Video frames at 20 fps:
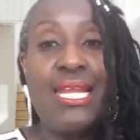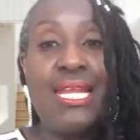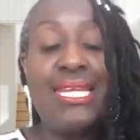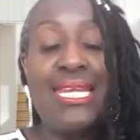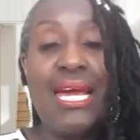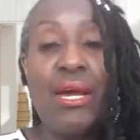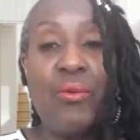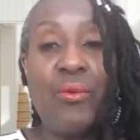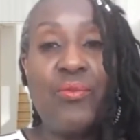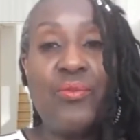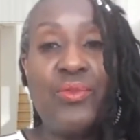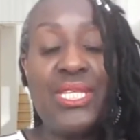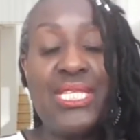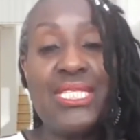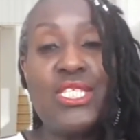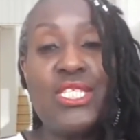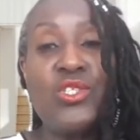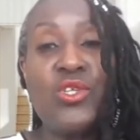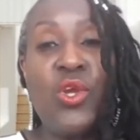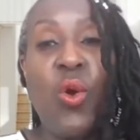Now,
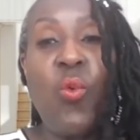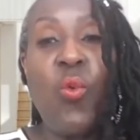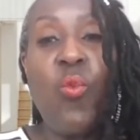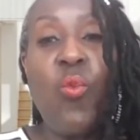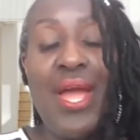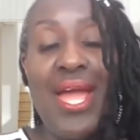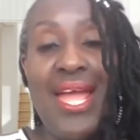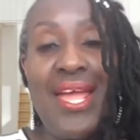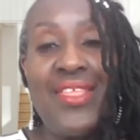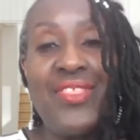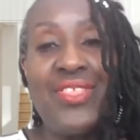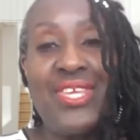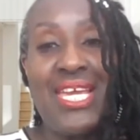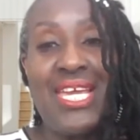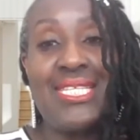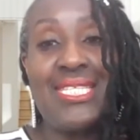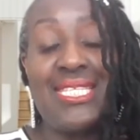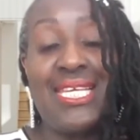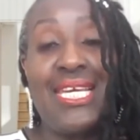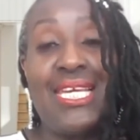this is not where the
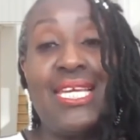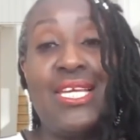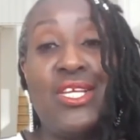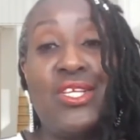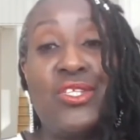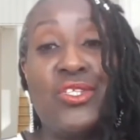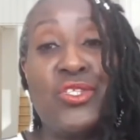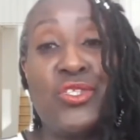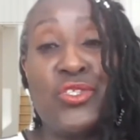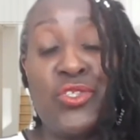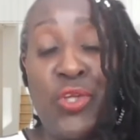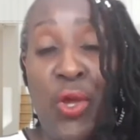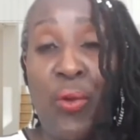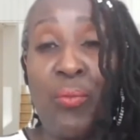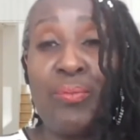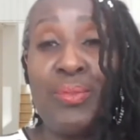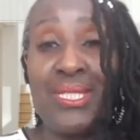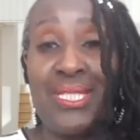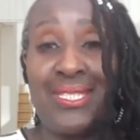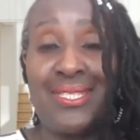essay
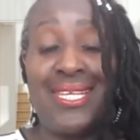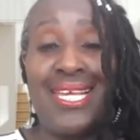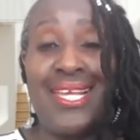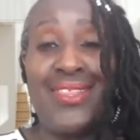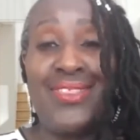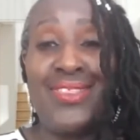stops.